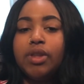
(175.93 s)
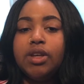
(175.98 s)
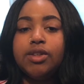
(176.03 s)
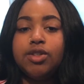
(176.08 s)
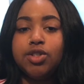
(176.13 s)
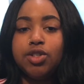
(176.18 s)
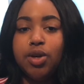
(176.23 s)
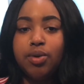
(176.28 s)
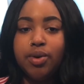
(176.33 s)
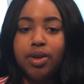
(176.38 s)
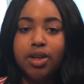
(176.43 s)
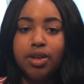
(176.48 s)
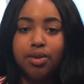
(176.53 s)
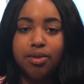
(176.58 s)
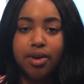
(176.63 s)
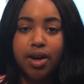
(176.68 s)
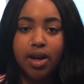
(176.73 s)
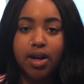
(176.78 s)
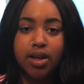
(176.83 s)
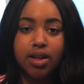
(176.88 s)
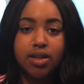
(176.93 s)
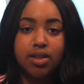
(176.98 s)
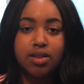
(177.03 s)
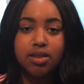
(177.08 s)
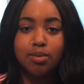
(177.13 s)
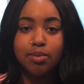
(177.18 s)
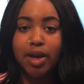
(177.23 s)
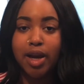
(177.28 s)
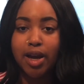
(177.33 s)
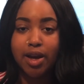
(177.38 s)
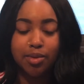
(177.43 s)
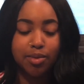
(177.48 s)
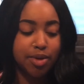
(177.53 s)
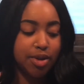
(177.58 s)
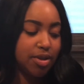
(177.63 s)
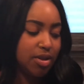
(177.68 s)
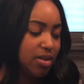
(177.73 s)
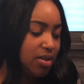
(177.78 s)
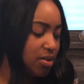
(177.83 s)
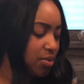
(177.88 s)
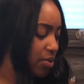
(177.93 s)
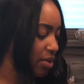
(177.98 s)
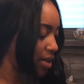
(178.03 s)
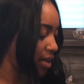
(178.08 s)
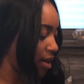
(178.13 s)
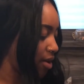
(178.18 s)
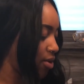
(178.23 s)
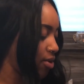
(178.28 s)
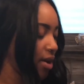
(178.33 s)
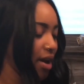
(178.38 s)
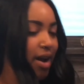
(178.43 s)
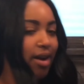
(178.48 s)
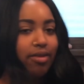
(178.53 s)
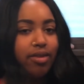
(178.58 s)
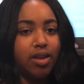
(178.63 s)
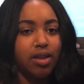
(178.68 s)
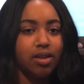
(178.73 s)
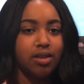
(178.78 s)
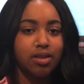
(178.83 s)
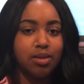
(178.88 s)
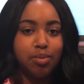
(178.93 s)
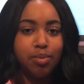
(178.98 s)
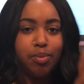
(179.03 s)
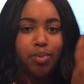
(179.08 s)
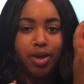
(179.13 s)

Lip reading: showing you guys my eyebrows without having this